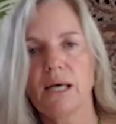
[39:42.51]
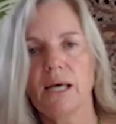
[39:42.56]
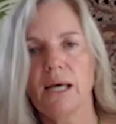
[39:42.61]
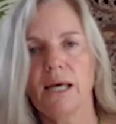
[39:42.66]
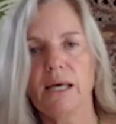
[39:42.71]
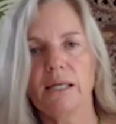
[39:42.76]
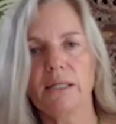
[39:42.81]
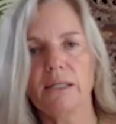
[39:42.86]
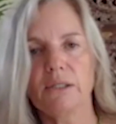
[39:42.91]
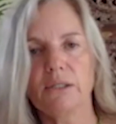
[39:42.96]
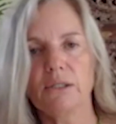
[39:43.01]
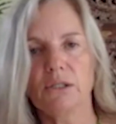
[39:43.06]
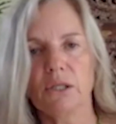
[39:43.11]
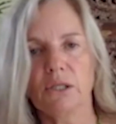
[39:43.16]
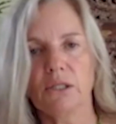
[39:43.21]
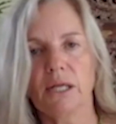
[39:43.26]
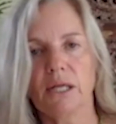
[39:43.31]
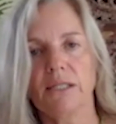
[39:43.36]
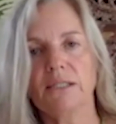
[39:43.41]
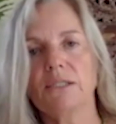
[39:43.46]
And
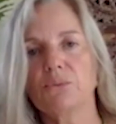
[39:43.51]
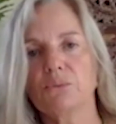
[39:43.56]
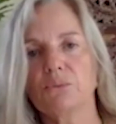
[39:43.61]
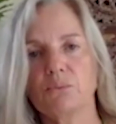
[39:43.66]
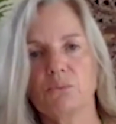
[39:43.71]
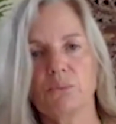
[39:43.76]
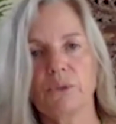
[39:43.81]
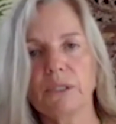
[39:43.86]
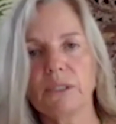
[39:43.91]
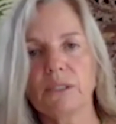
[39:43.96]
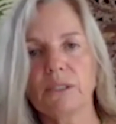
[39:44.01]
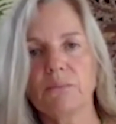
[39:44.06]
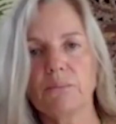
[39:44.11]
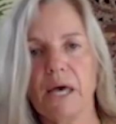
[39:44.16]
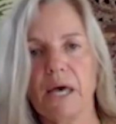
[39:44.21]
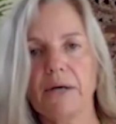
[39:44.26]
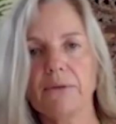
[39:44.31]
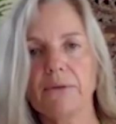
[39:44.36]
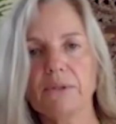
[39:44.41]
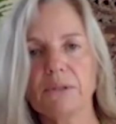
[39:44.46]
that's really
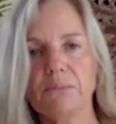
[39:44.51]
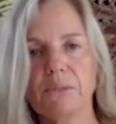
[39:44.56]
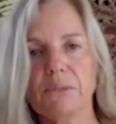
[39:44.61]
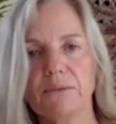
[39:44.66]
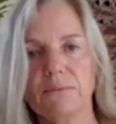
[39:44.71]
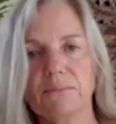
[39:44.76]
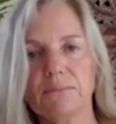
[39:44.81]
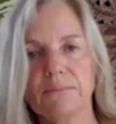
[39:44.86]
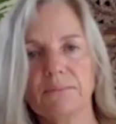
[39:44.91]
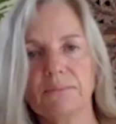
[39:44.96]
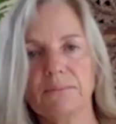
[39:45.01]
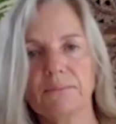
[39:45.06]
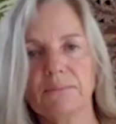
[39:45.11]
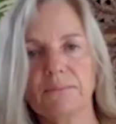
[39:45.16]
empowers me.